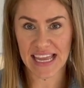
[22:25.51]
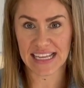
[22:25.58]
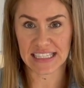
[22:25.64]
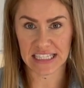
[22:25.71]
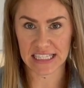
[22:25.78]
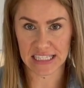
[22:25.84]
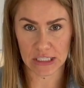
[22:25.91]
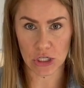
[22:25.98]
is
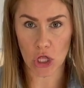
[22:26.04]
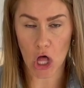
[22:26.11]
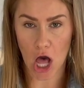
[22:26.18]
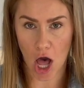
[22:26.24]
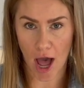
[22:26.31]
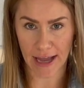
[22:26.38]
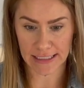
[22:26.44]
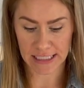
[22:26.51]
still
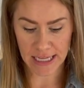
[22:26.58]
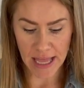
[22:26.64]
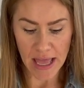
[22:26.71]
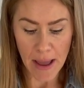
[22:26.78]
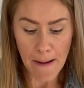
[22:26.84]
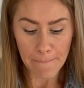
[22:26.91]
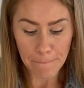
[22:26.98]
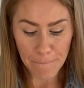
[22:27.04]
hot.
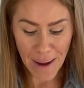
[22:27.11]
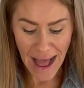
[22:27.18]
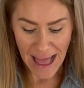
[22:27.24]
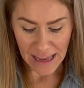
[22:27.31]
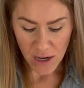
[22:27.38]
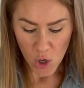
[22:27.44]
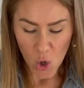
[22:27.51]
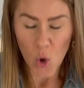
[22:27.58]
But
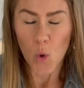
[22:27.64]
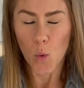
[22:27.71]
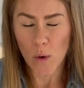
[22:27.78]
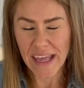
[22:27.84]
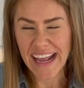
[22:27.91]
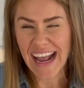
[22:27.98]
we